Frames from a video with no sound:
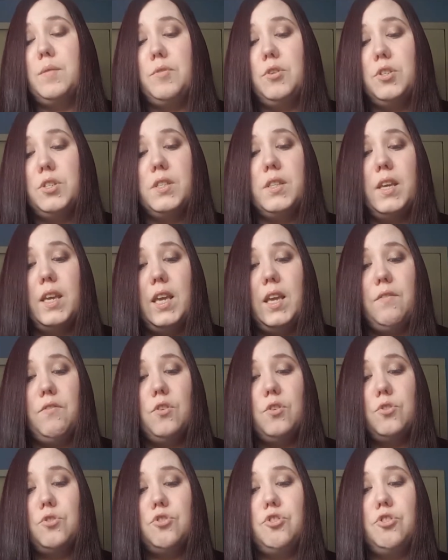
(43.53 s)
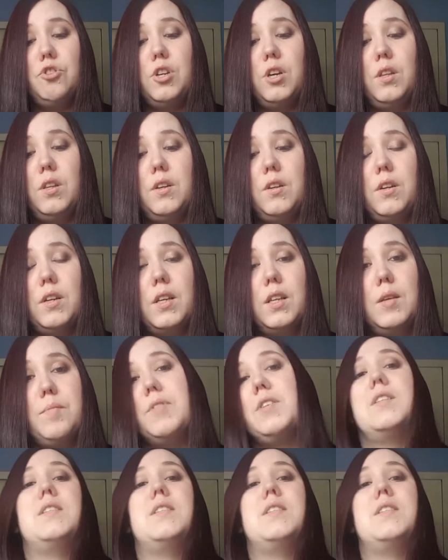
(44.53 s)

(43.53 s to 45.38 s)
I'm using the Avon True Colour Glimmer